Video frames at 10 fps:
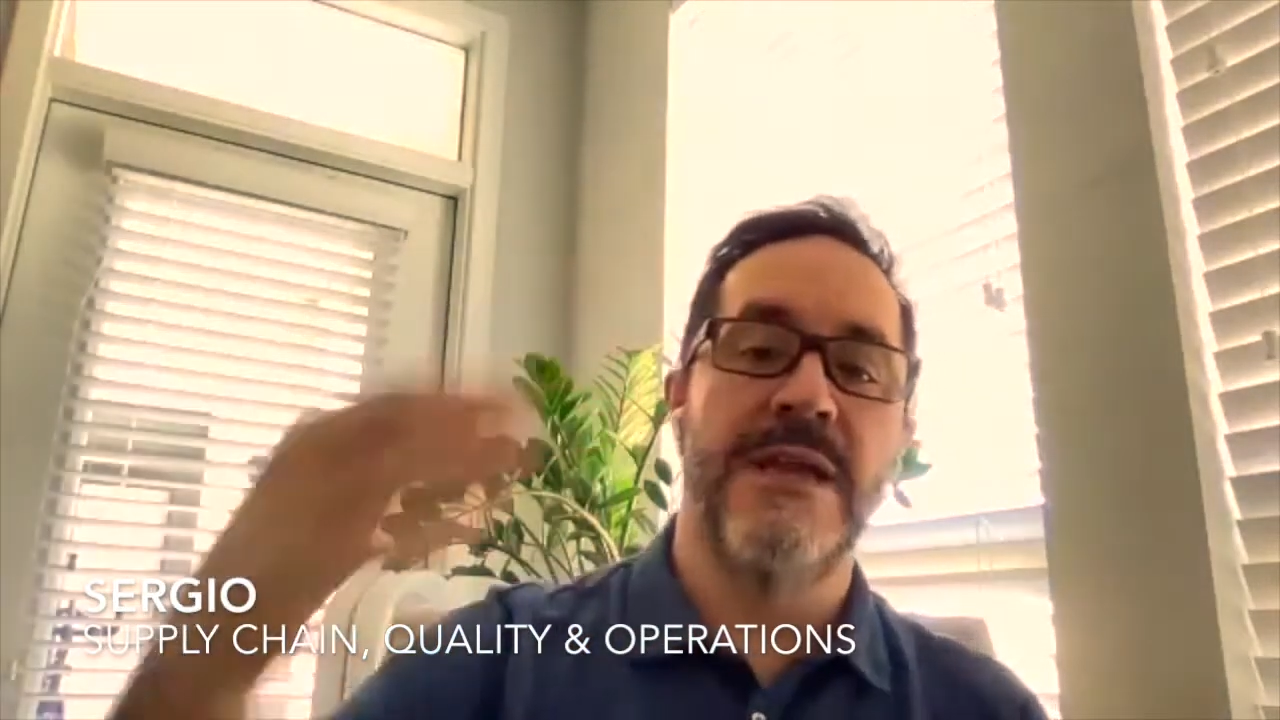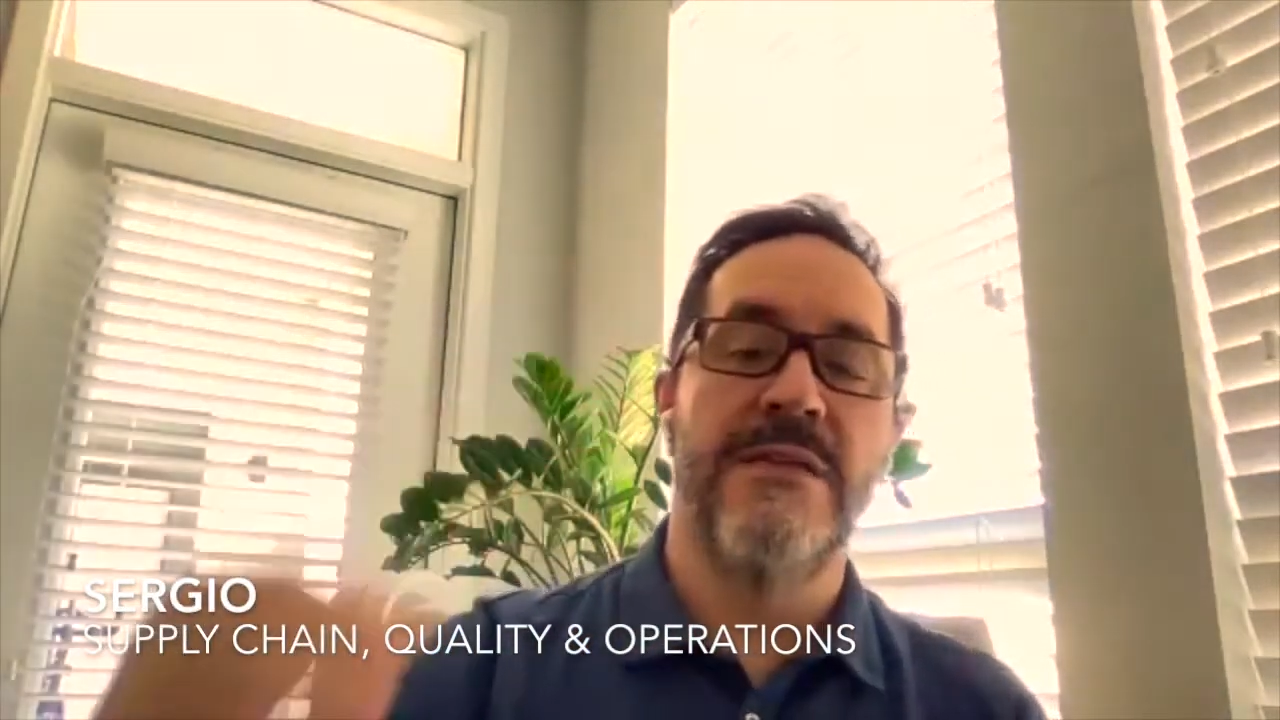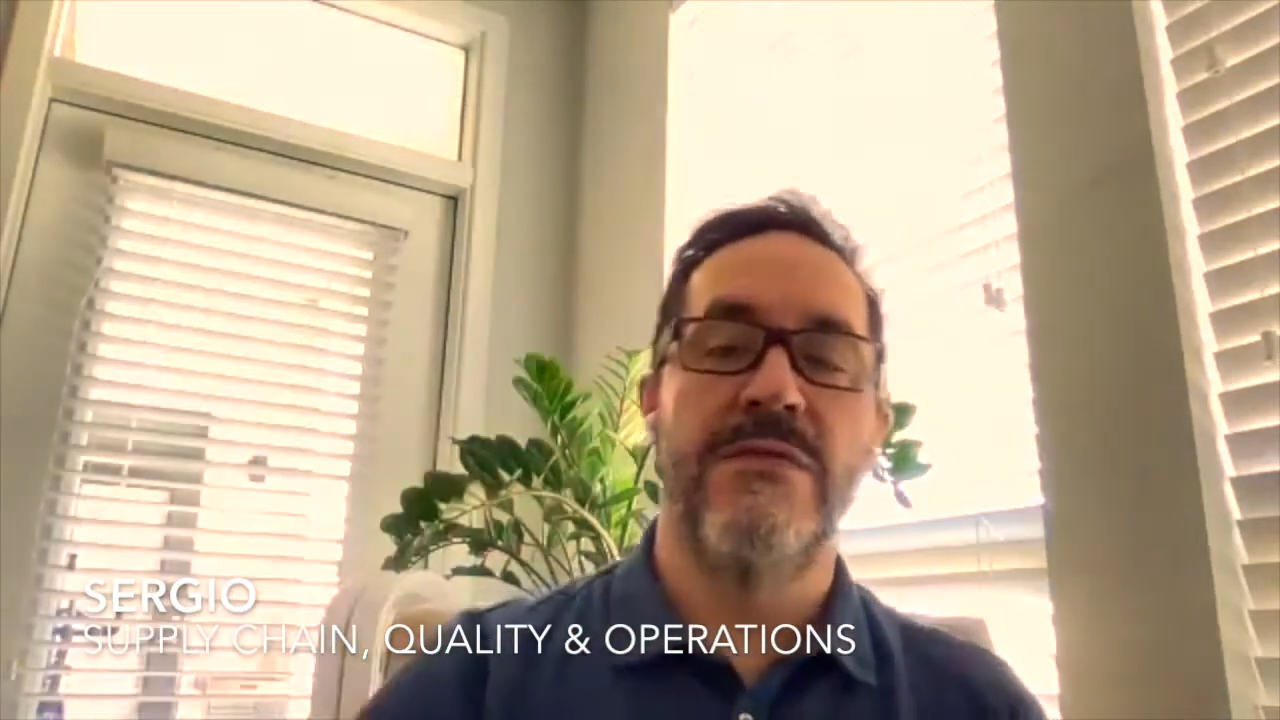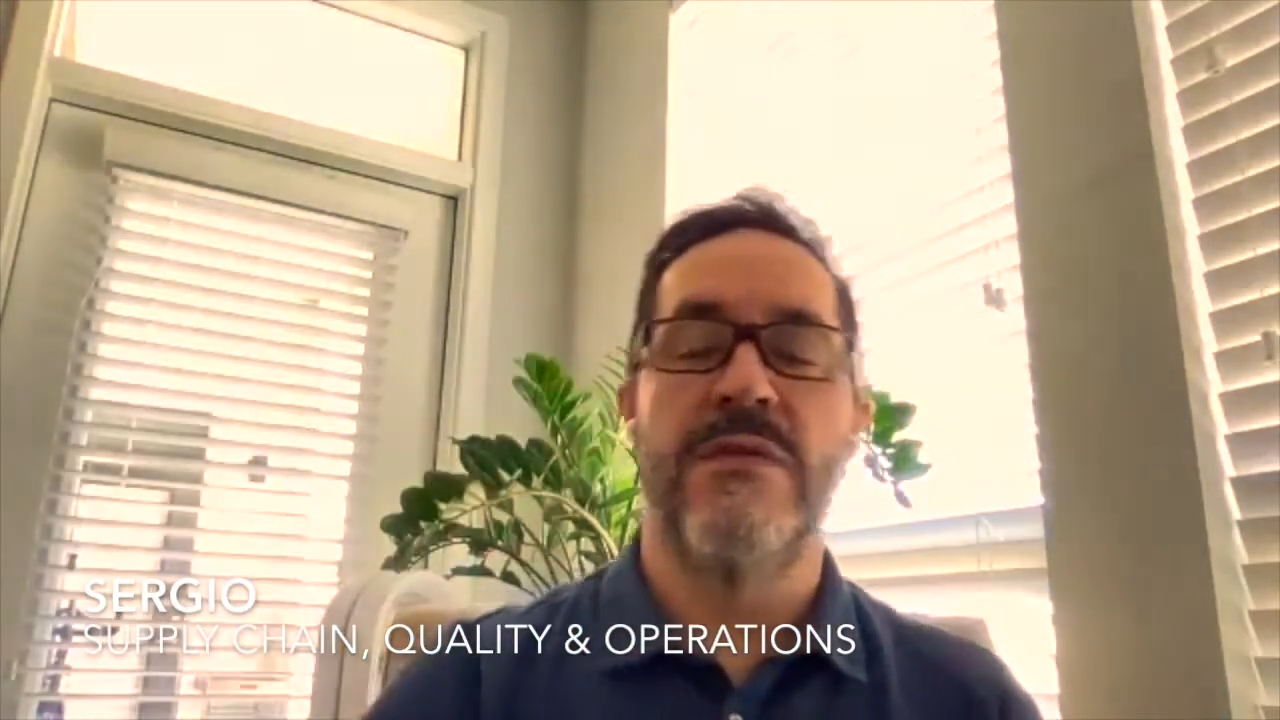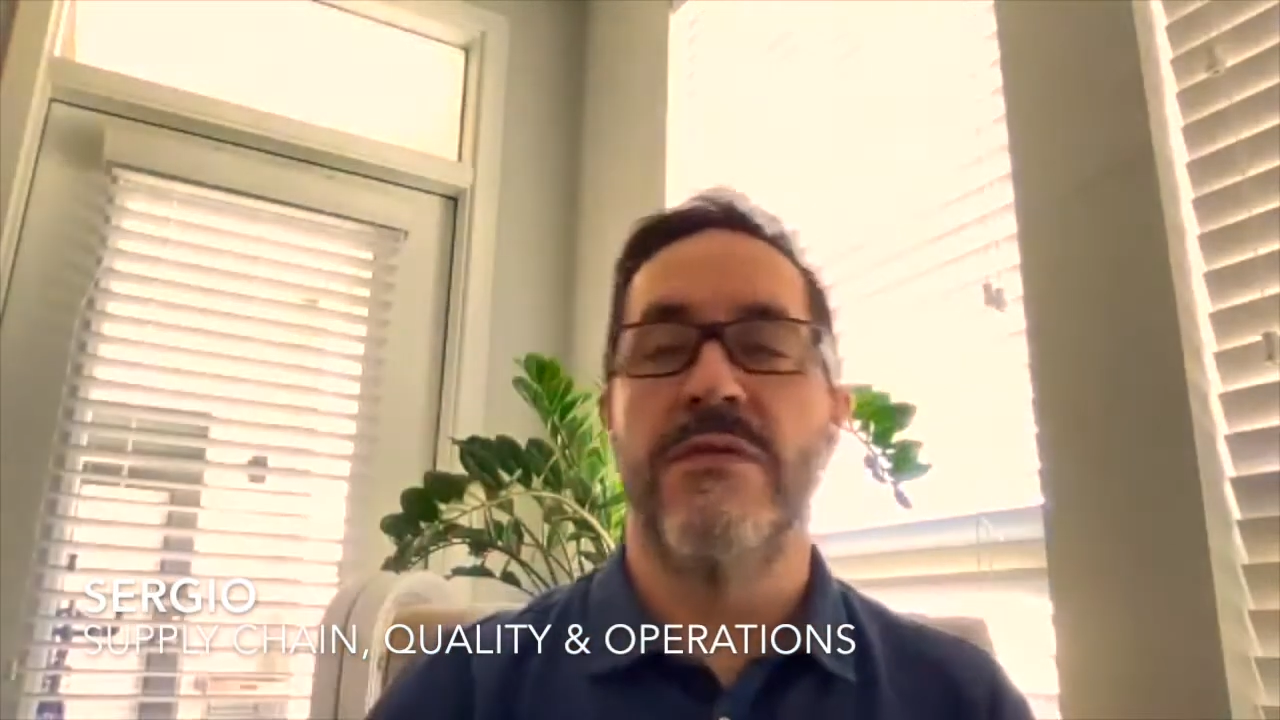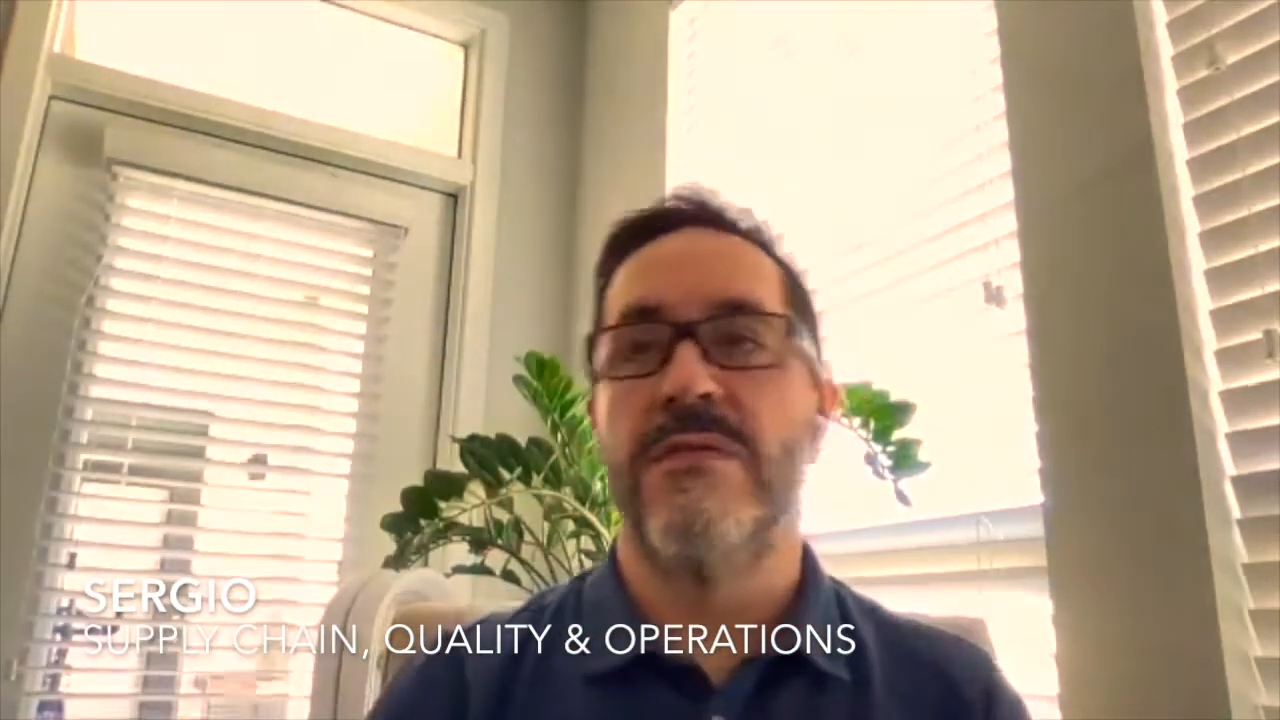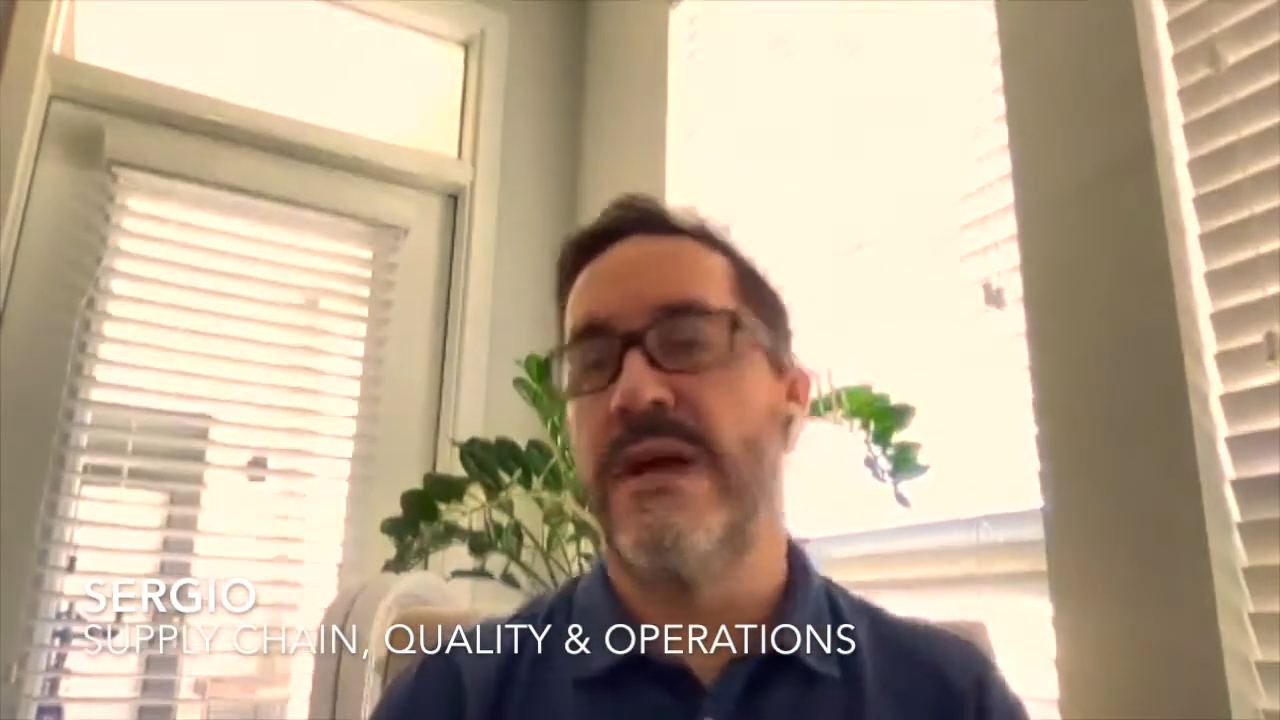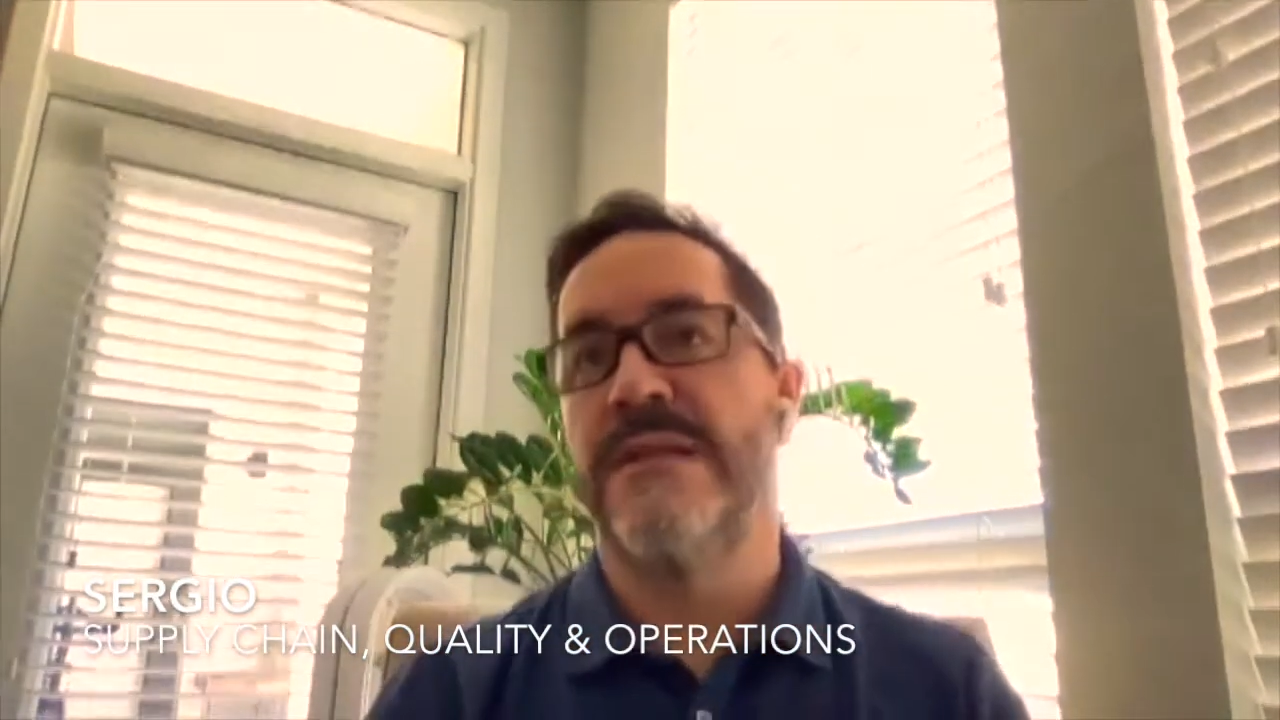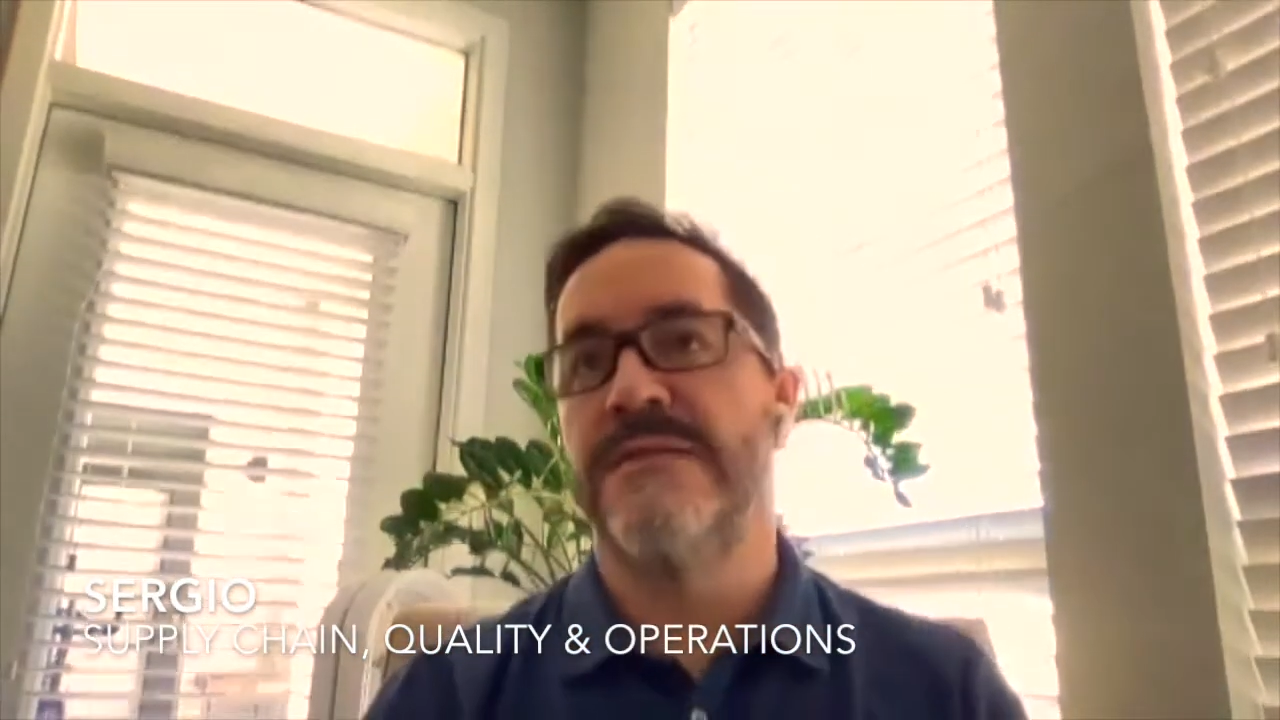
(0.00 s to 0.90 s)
into the United